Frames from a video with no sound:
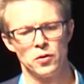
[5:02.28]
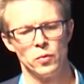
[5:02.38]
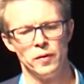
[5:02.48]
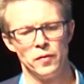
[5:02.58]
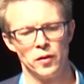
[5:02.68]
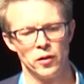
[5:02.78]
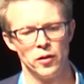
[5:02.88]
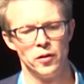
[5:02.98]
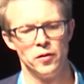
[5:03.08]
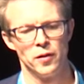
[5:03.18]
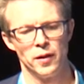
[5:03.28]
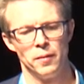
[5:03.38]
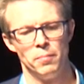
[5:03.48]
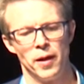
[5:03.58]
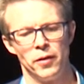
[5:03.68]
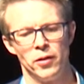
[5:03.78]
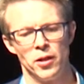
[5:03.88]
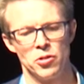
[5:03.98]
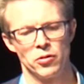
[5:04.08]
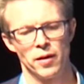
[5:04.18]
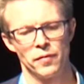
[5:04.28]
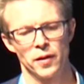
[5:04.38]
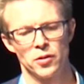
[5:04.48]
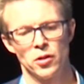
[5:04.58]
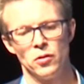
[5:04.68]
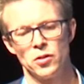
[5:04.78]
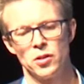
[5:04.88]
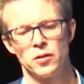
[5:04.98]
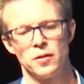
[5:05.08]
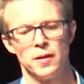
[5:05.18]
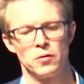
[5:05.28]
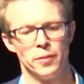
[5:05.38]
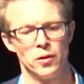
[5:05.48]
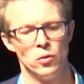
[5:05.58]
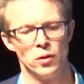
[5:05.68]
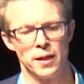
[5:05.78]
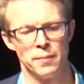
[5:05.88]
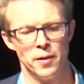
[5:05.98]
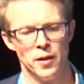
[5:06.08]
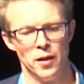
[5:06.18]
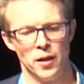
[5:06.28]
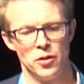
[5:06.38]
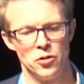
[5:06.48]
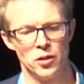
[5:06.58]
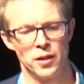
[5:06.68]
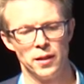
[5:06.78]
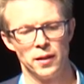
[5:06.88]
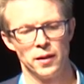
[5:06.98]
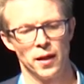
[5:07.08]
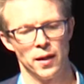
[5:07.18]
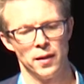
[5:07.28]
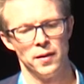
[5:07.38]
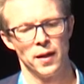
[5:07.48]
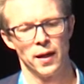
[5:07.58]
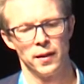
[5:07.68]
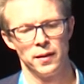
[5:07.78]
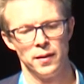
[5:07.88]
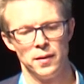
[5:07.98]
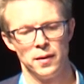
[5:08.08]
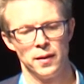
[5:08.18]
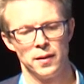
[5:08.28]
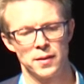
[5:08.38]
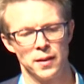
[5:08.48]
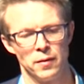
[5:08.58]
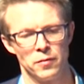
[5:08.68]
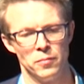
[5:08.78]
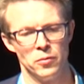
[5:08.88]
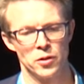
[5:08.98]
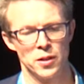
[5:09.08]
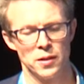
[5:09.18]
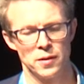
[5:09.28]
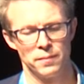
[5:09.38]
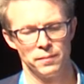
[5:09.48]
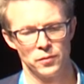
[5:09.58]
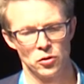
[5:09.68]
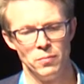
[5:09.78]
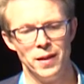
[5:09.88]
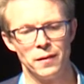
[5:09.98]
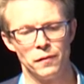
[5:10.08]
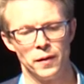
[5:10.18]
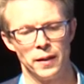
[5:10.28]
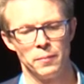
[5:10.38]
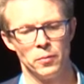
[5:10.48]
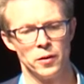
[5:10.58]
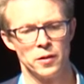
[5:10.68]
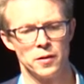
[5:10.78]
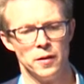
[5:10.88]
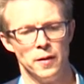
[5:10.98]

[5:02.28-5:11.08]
so we've included binary angiographic stenosis. This would be core lab, adjudicated and added in stent thromboses. So meaningful endpoints.